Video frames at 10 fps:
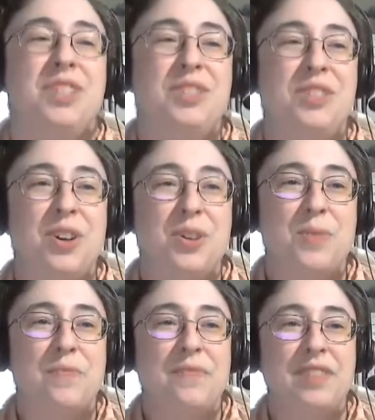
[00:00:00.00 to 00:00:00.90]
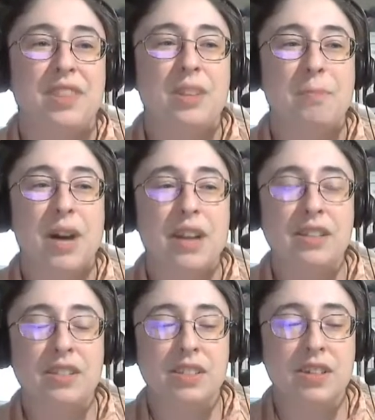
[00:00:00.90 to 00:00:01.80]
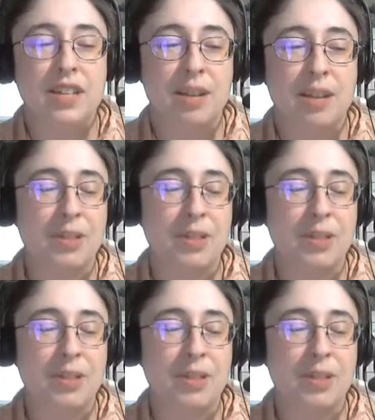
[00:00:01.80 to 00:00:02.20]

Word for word: So the bodice is already done.